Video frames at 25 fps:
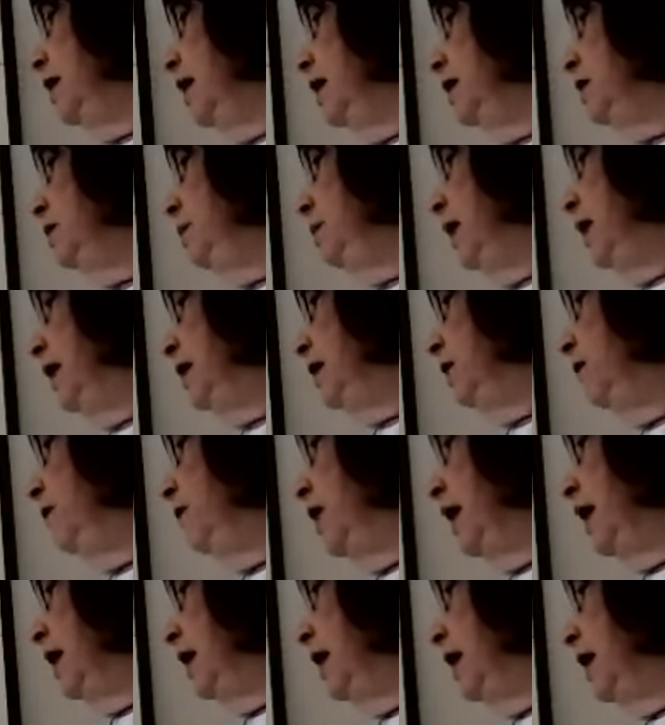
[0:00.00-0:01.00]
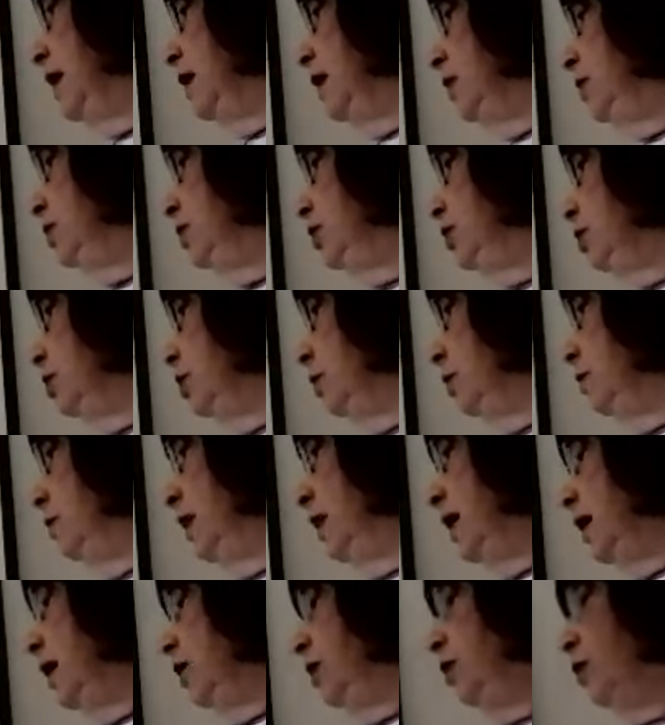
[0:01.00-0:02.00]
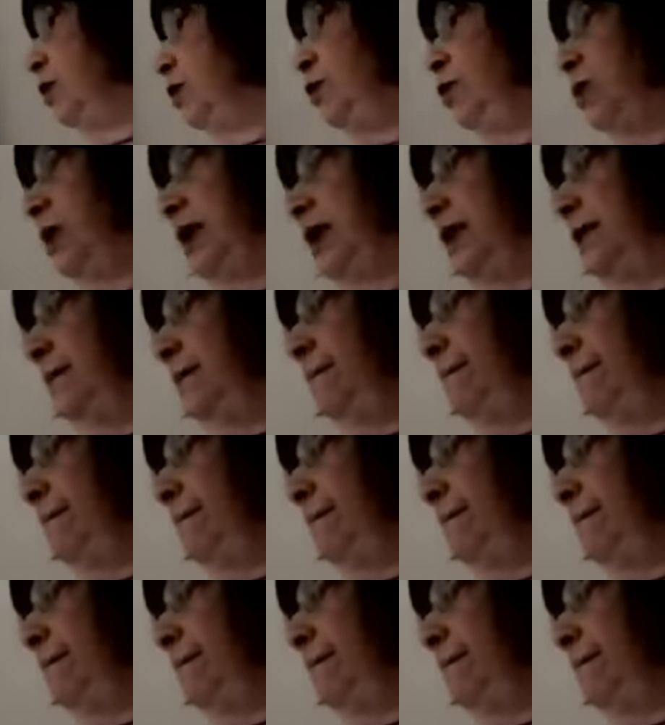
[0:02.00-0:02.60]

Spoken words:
That's by dividing each term by 3.